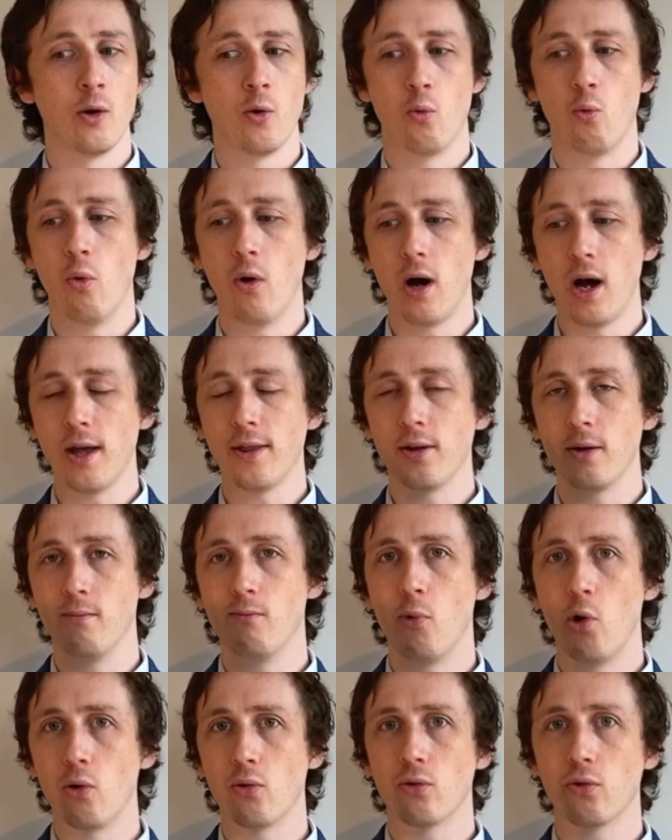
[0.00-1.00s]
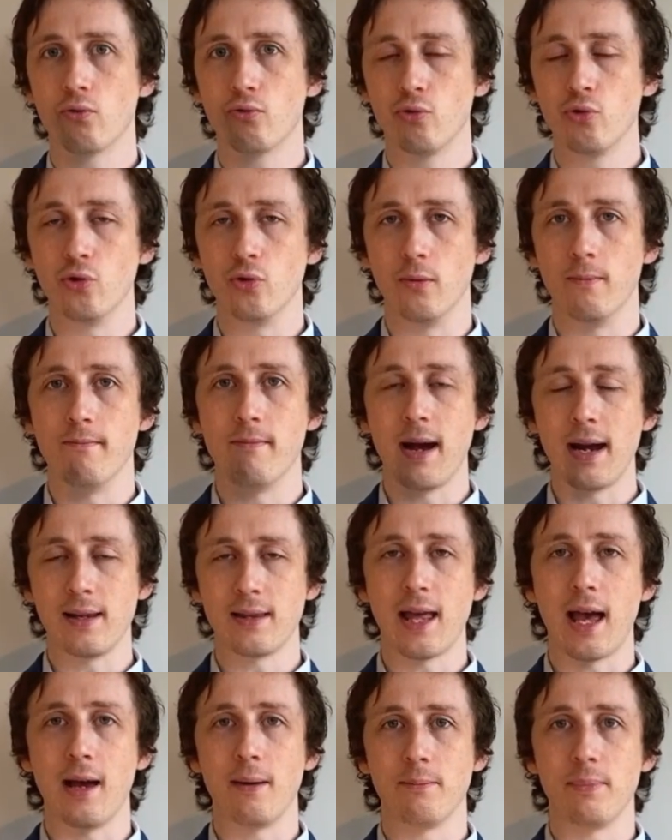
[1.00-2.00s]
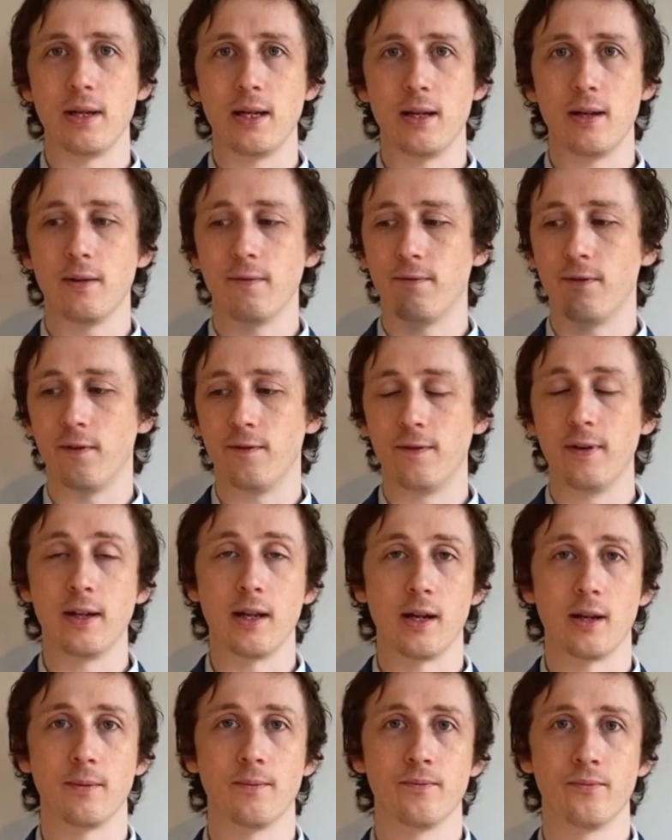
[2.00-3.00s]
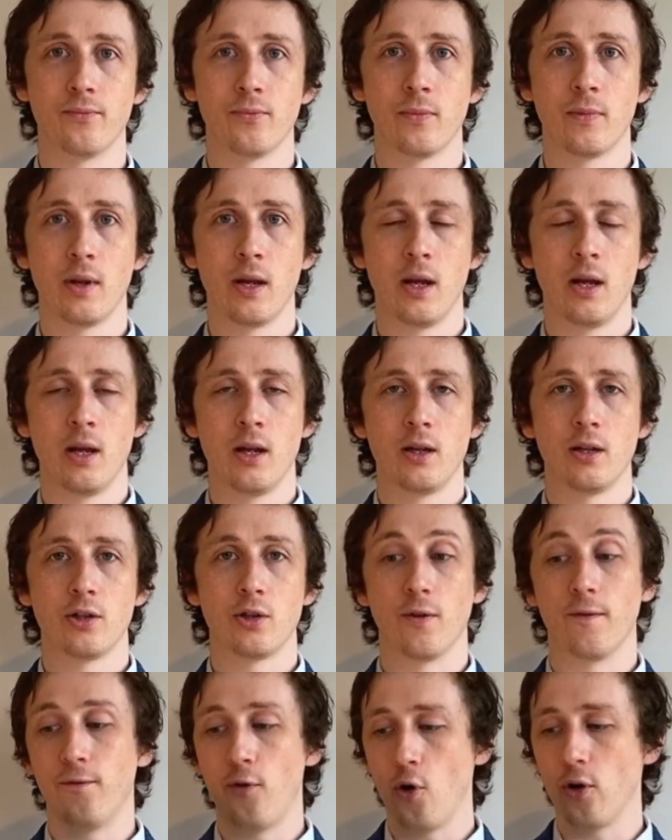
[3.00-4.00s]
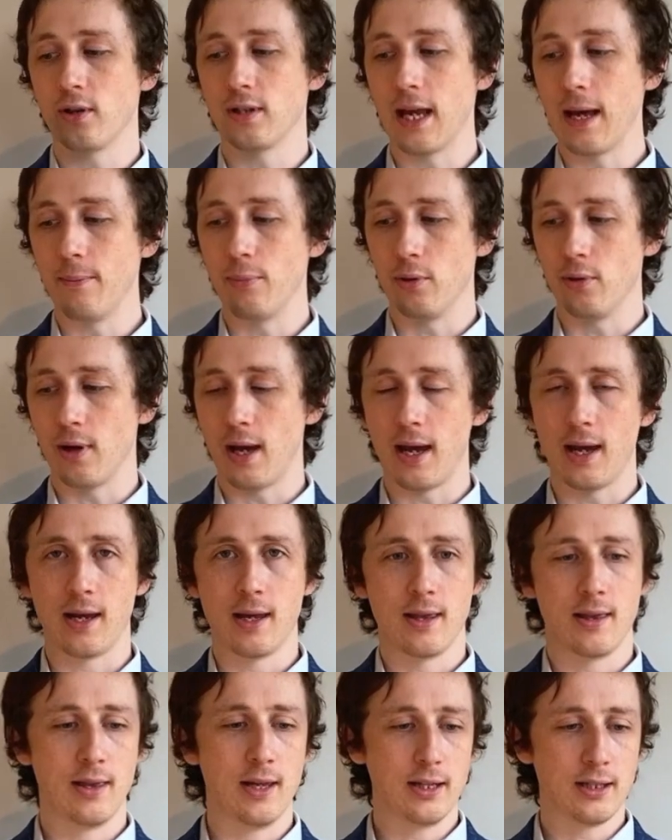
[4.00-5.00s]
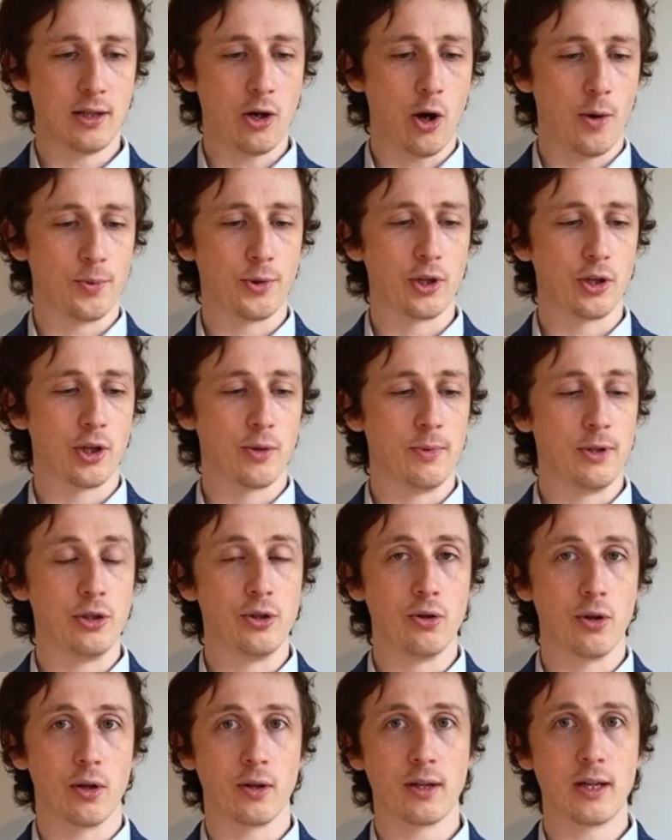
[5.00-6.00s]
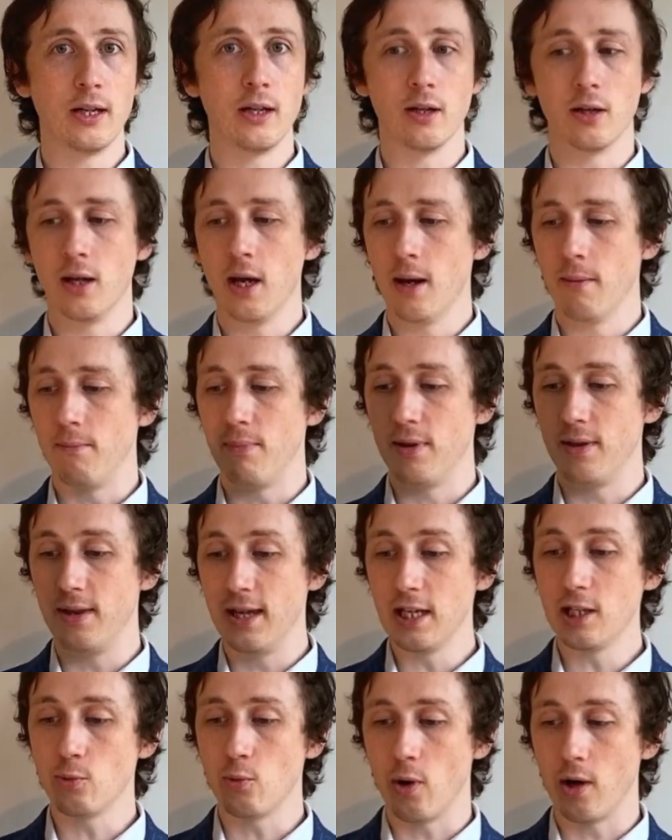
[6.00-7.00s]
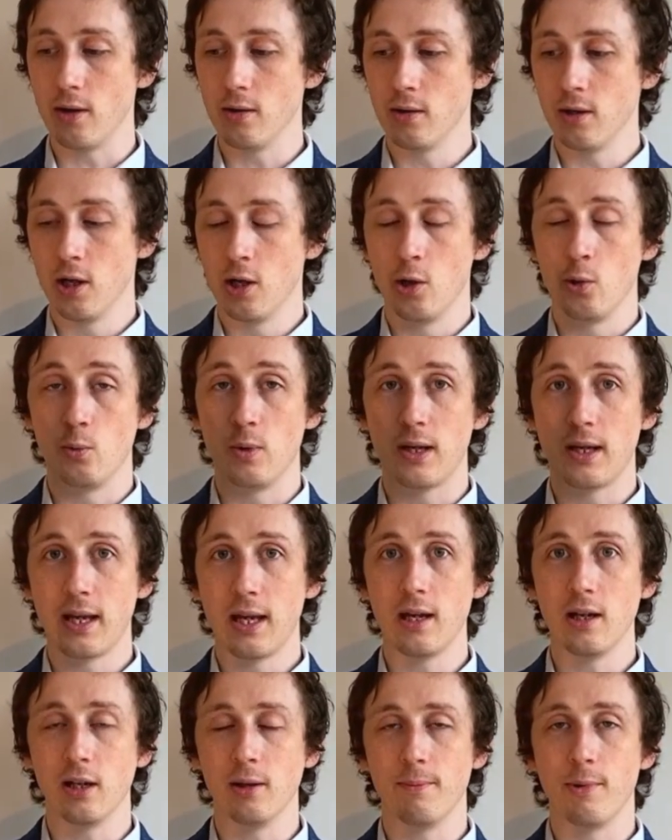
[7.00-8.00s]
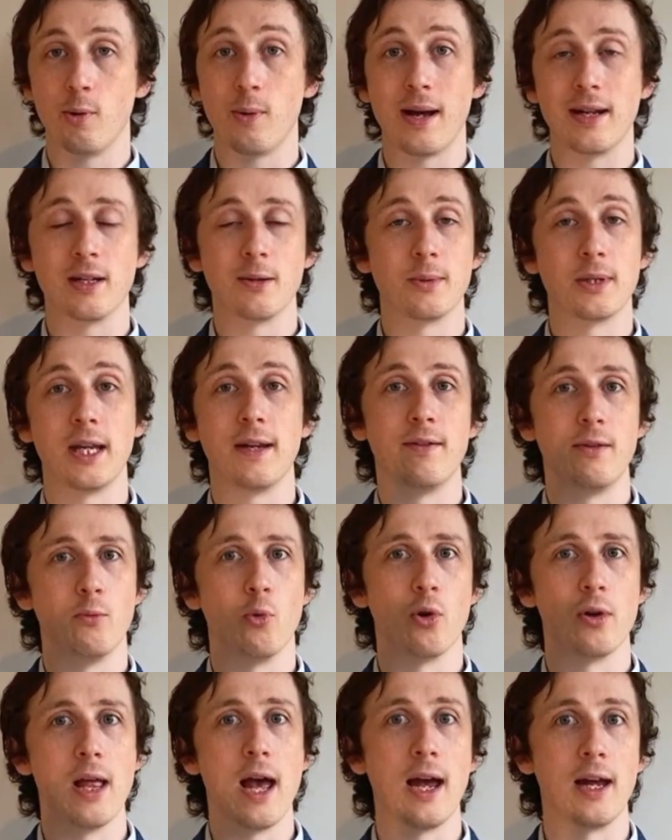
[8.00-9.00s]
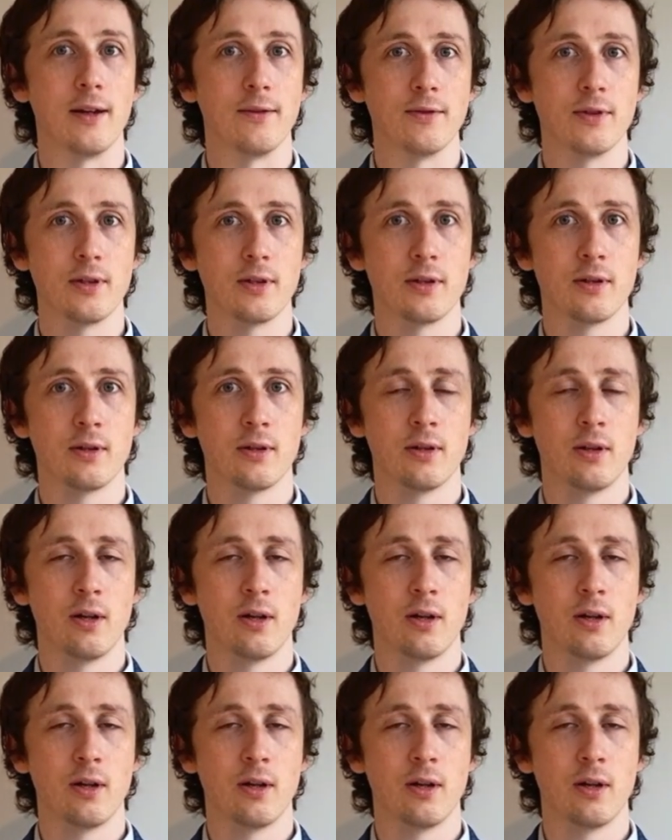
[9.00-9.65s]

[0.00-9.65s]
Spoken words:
What other moral rule might that be fulfilling? So for example, this option could be do not kill, but this one, we kill, but we end up saving more lives.